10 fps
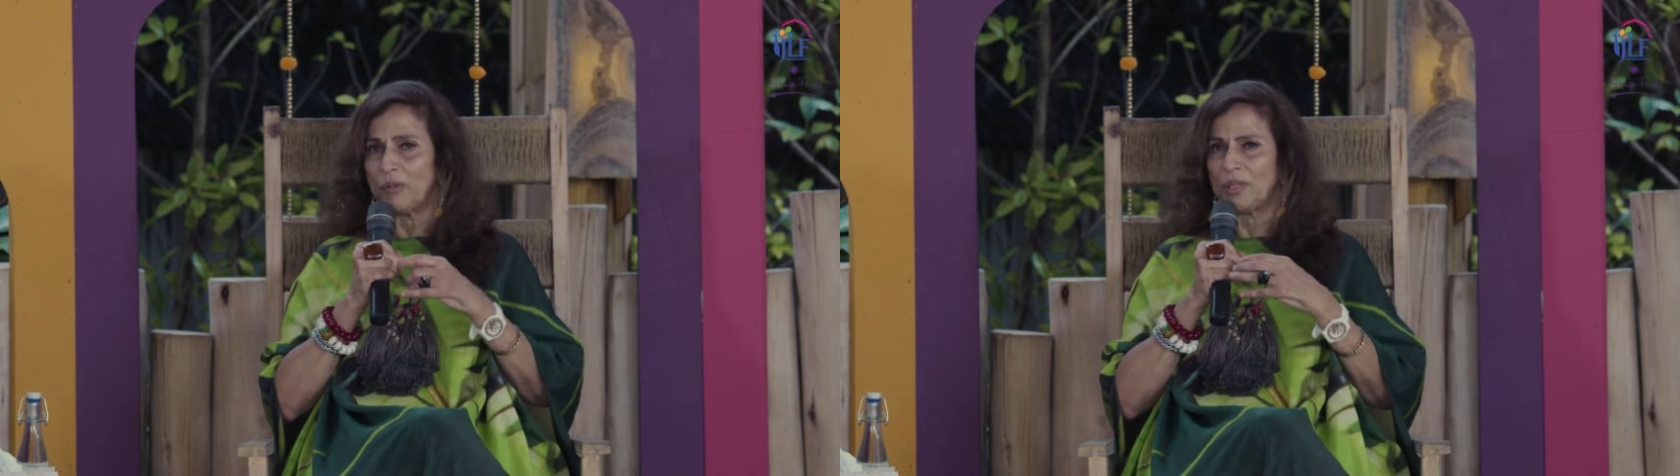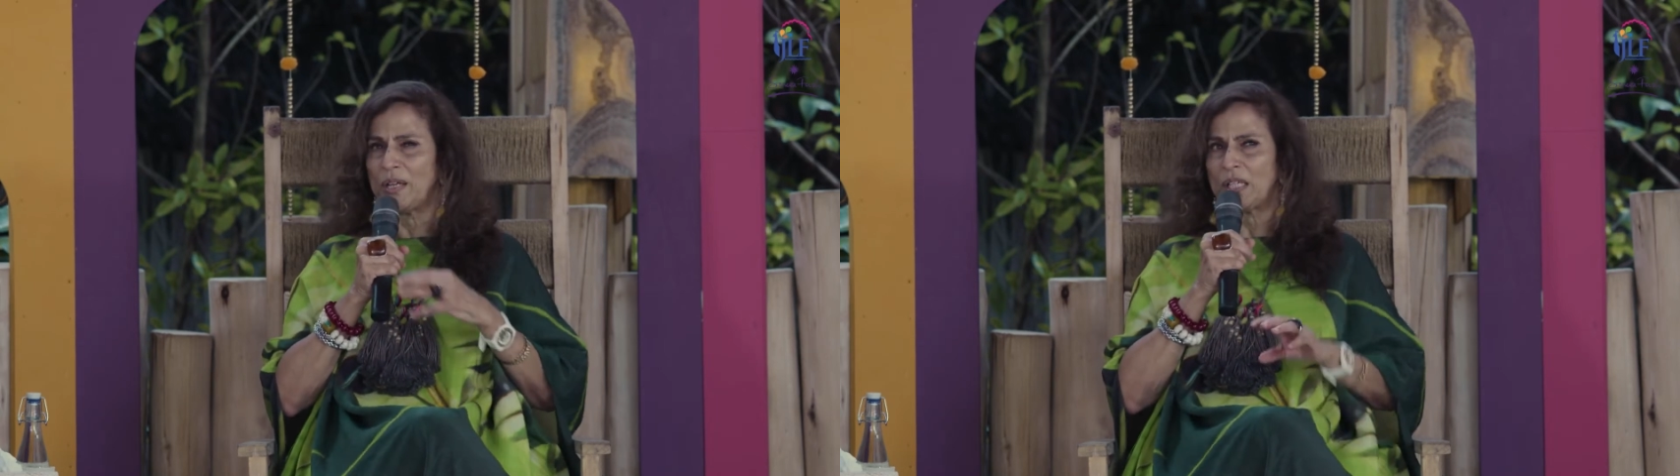
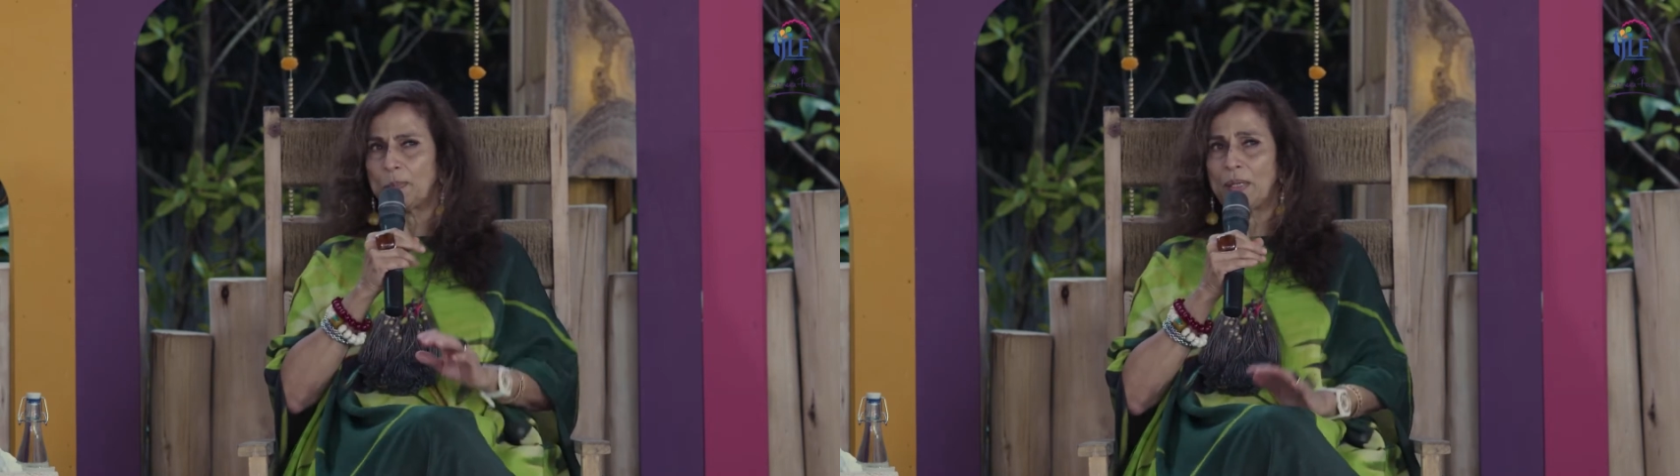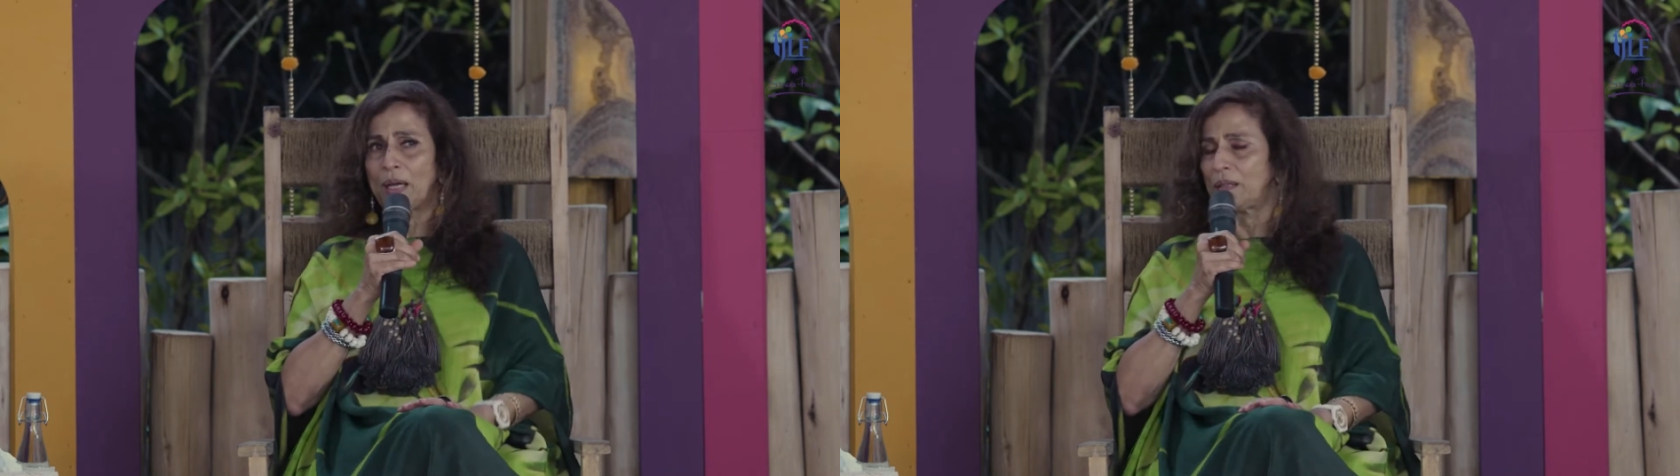He was an
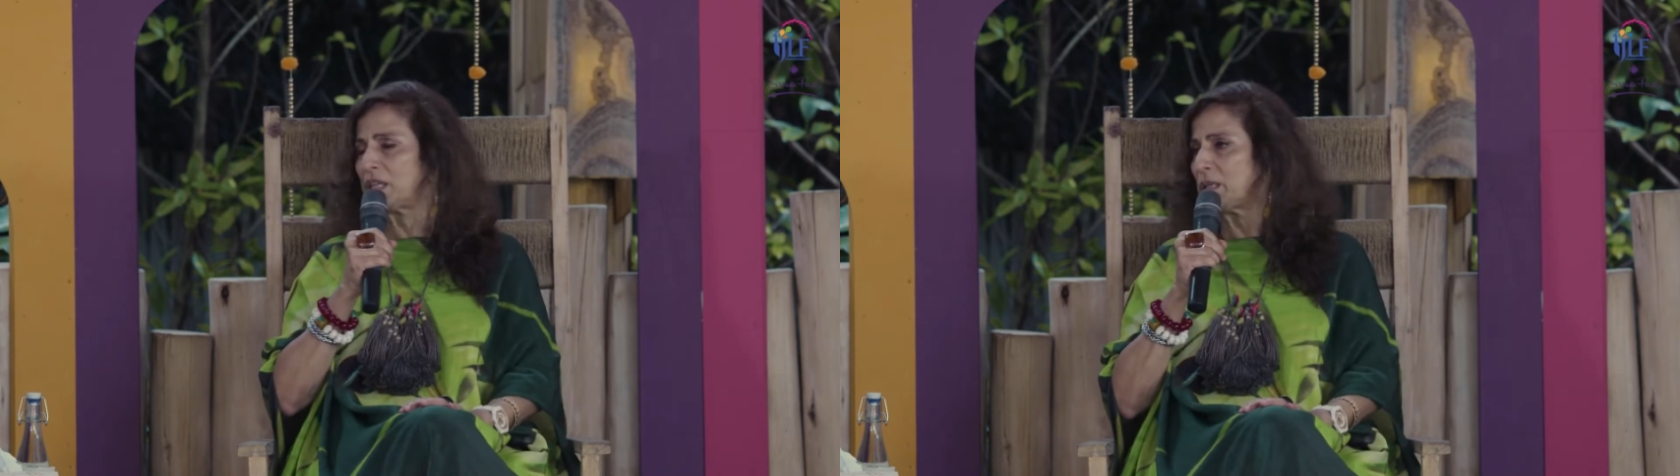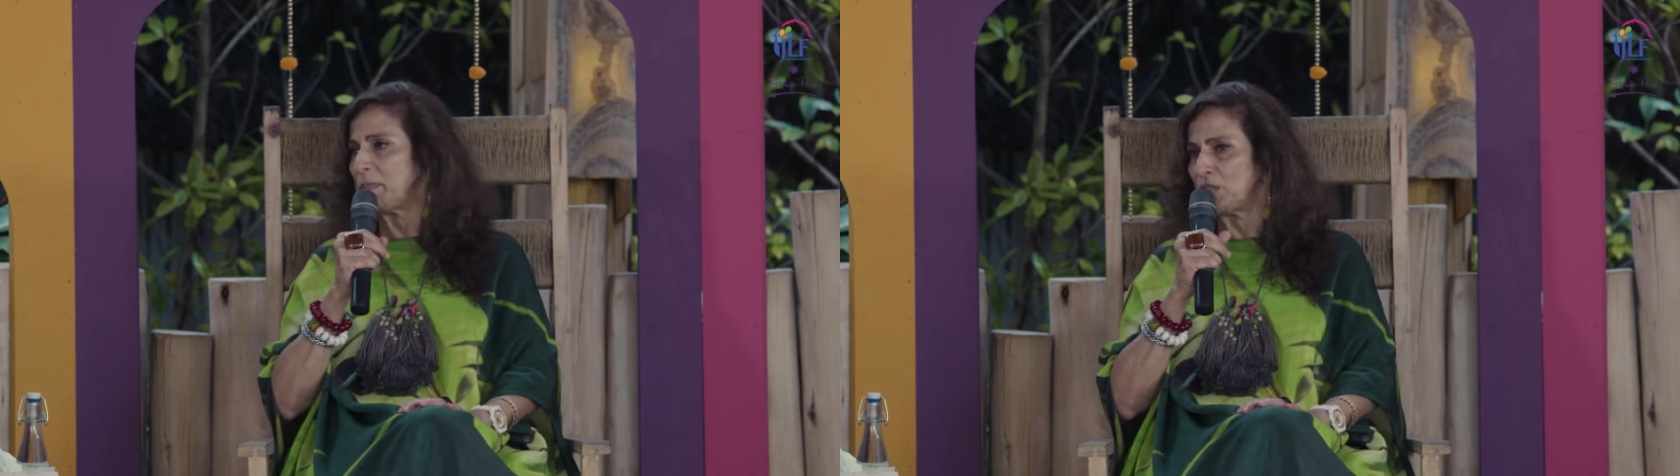SP, I
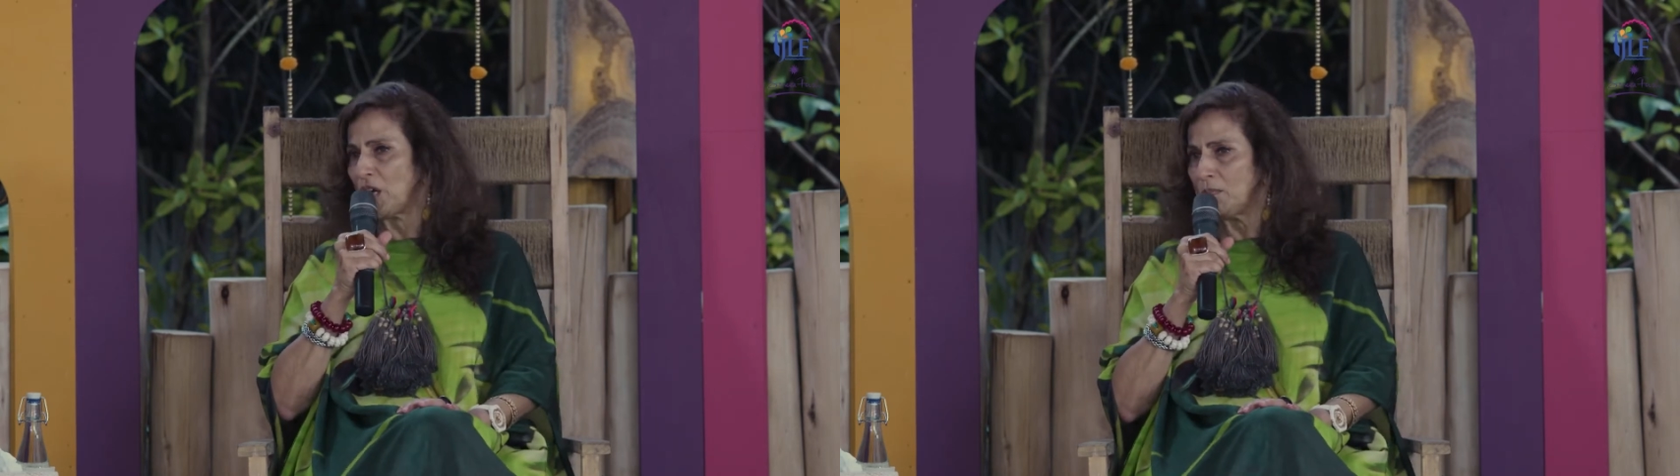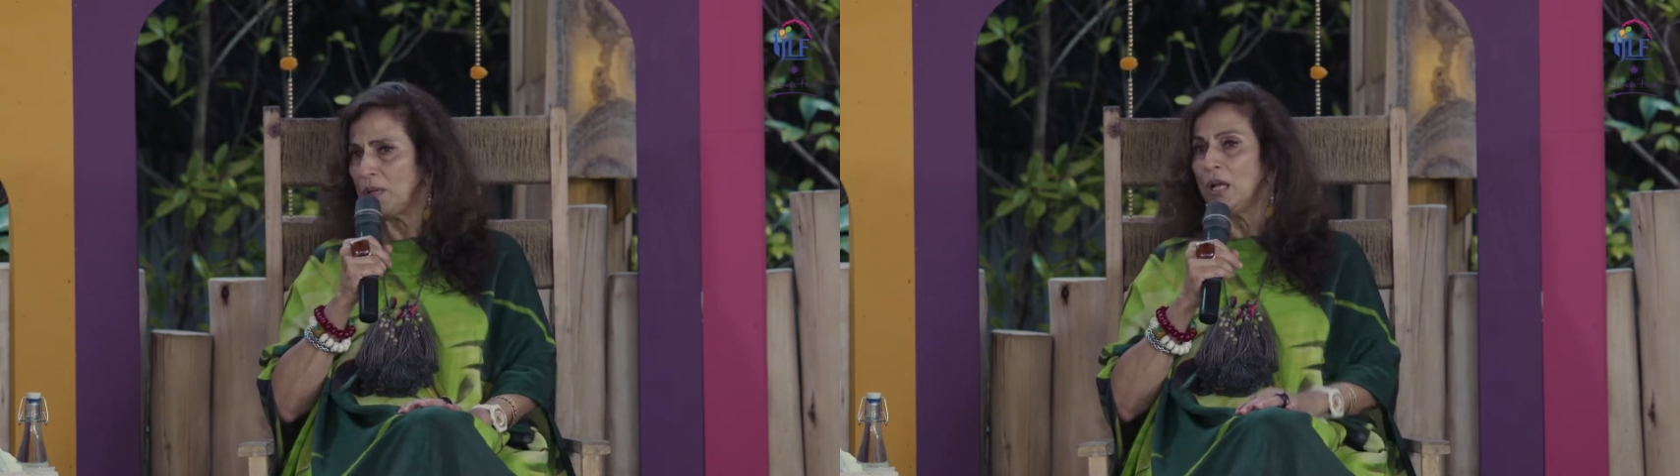think, in the
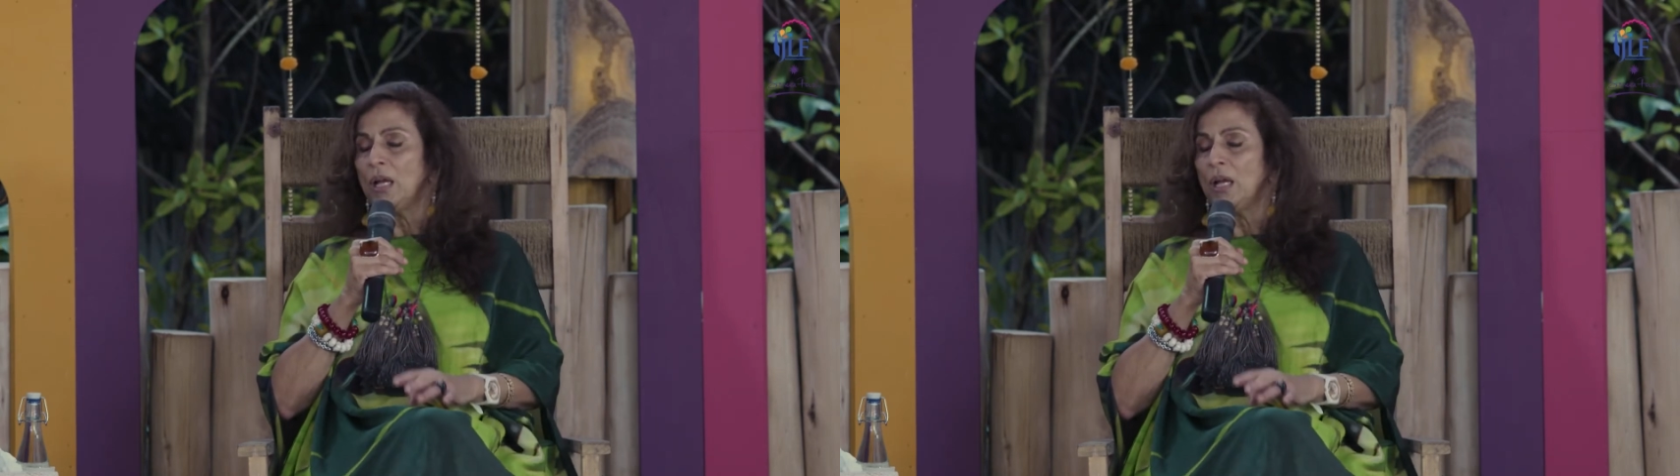Punjab.